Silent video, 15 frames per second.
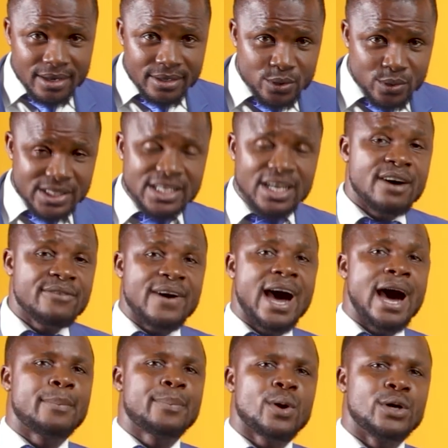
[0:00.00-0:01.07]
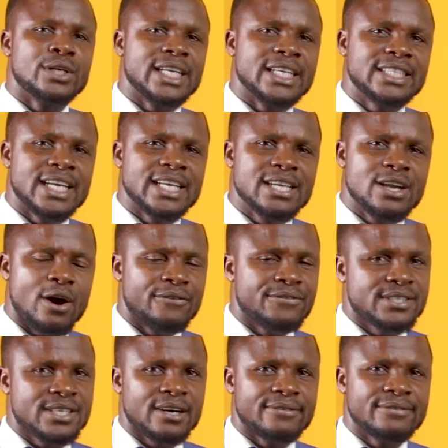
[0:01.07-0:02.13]
yourself up on the journey of
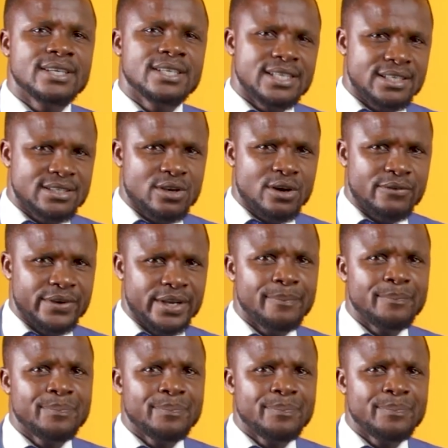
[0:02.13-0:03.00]
self-discovery.